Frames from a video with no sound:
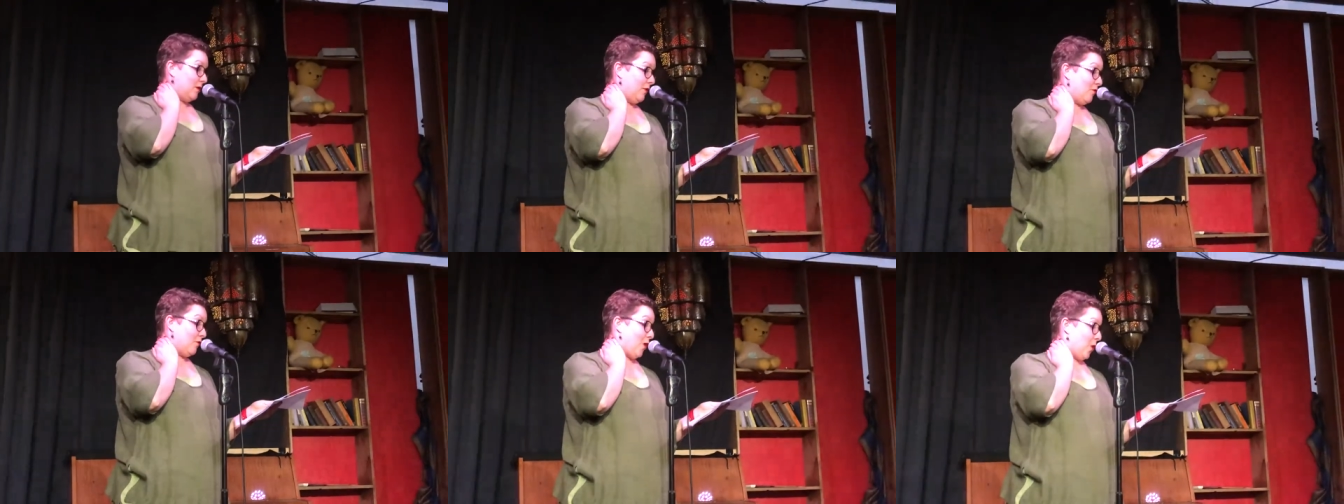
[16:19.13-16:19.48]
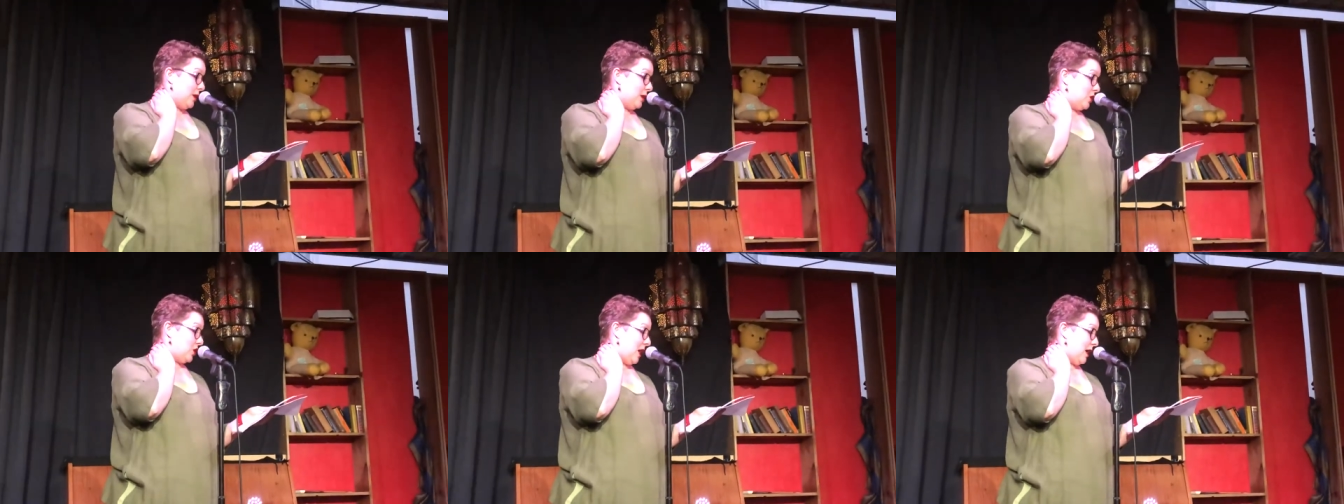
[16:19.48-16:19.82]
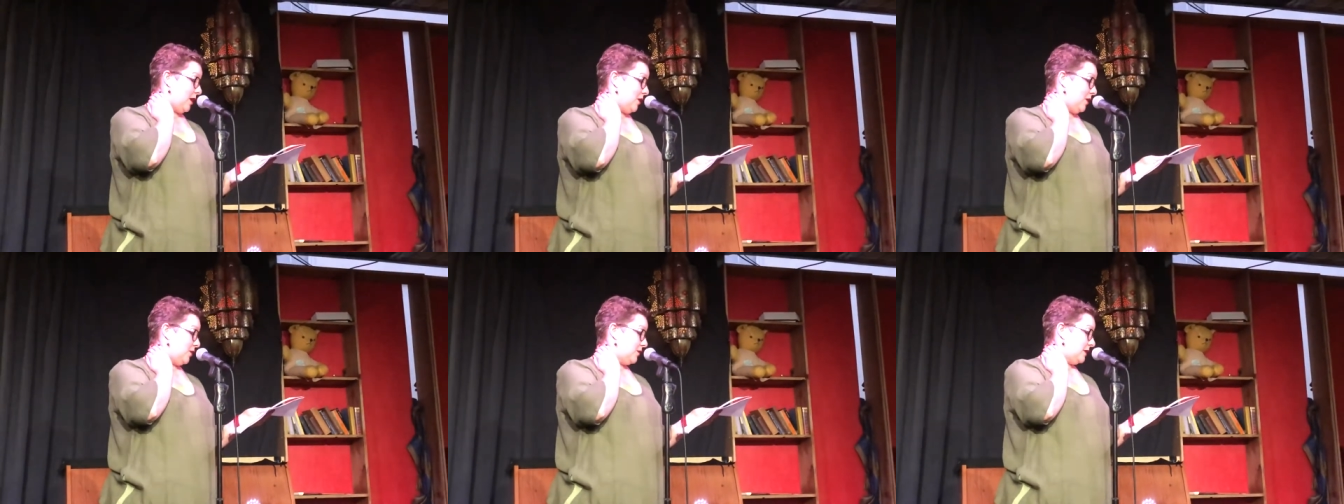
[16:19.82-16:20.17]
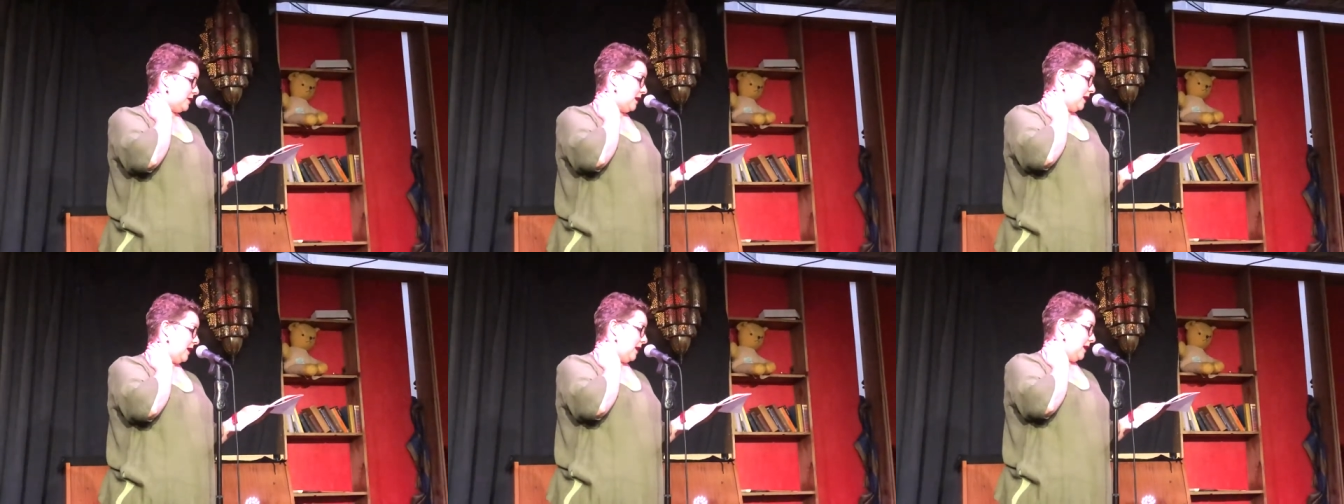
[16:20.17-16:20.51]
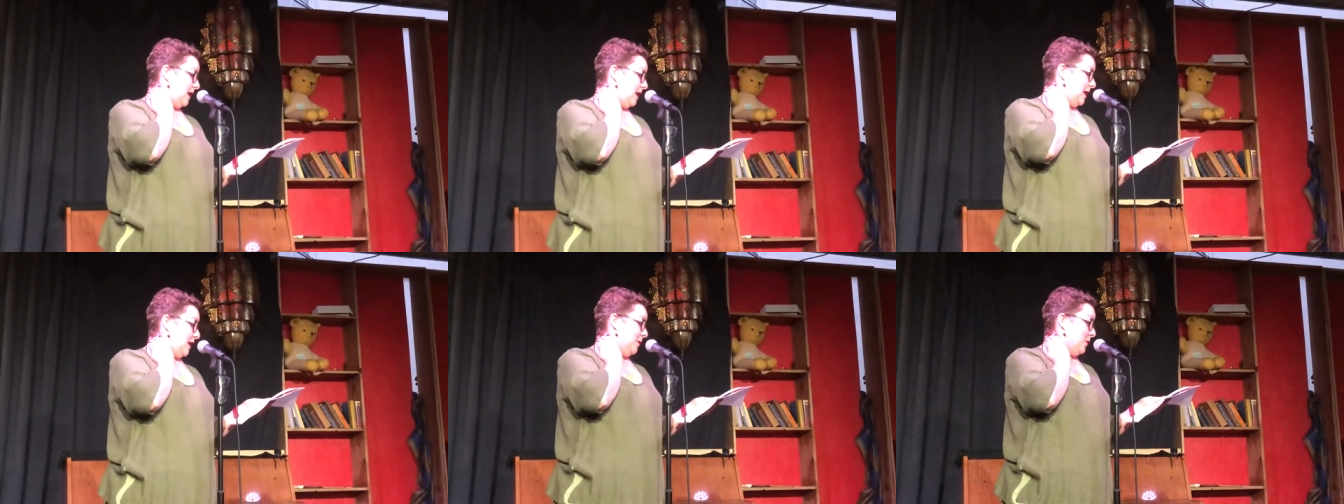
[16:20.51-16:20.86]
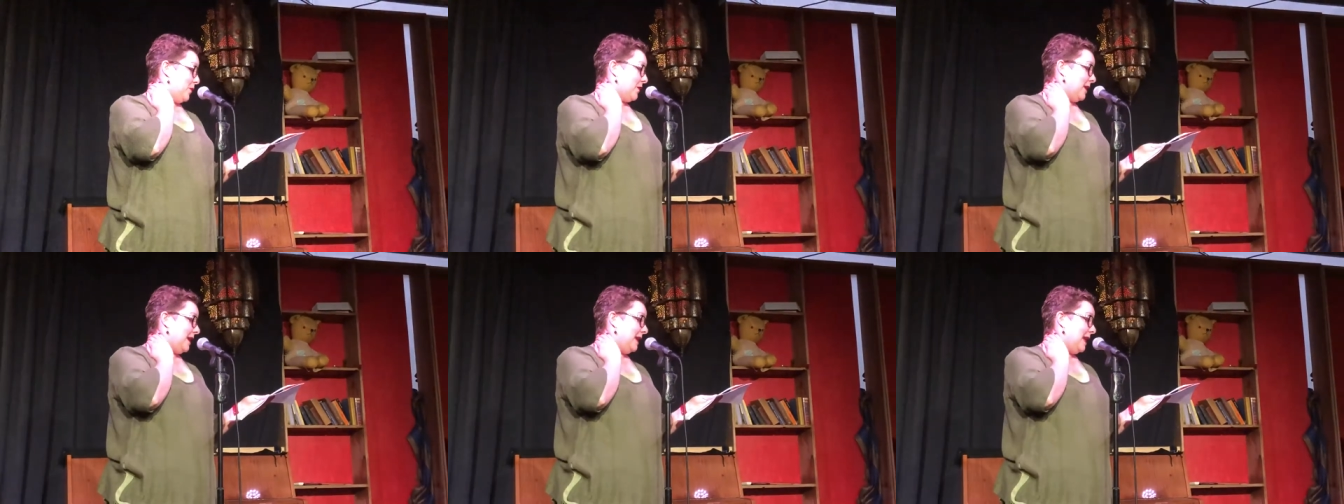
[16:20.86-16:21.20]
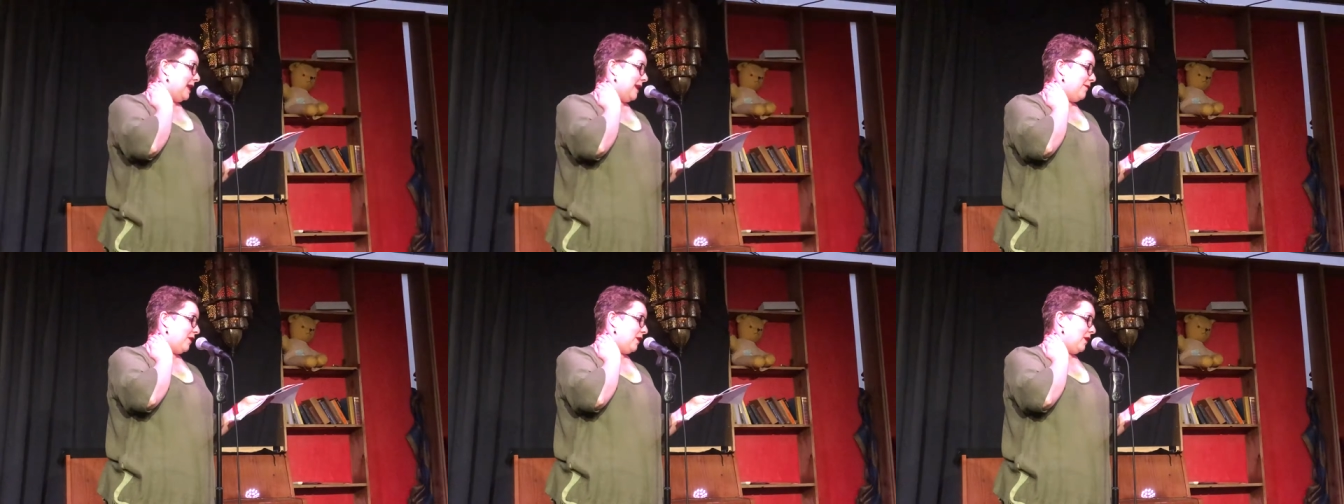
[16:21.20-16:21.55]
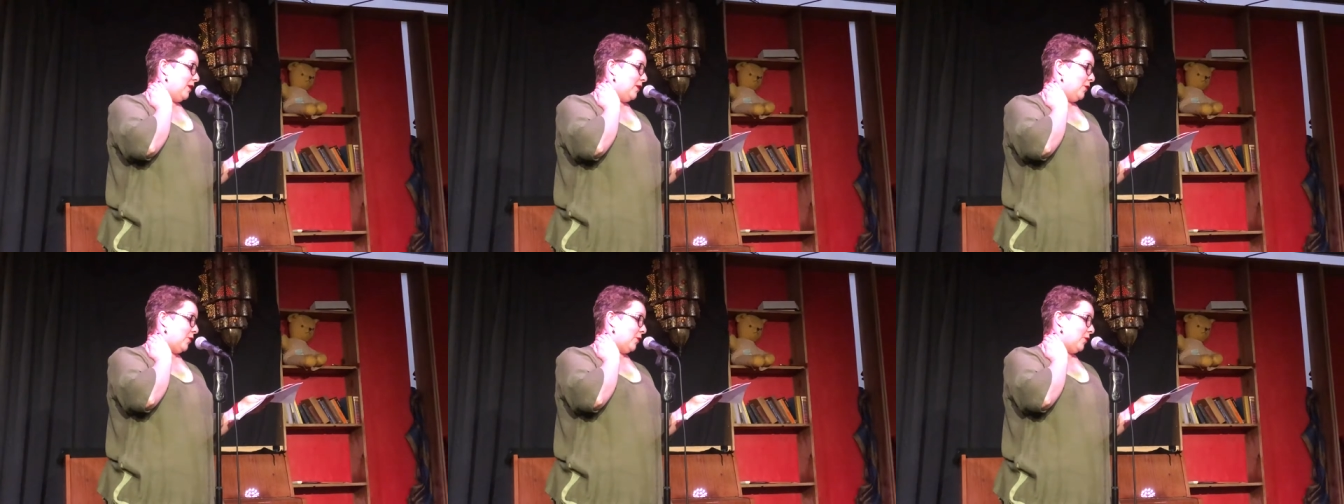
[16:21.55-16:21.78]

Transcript: throwing shadows, but they never